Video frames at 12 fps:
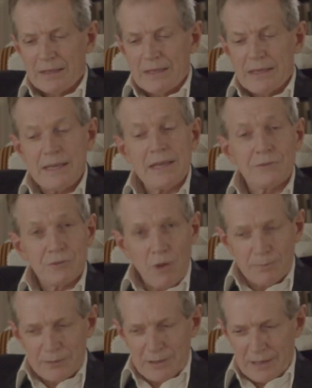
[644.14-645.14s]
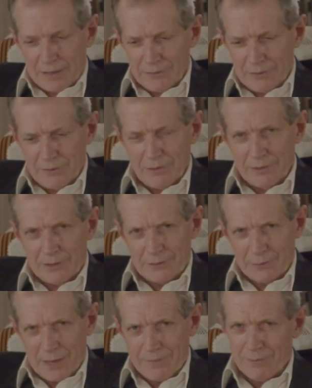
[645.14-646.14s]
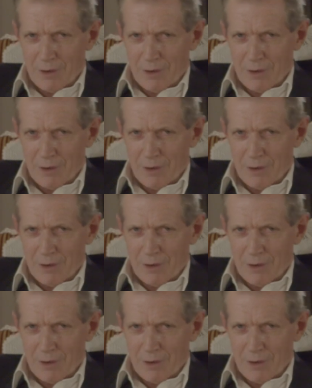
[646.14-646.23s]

He had stopped in London on his way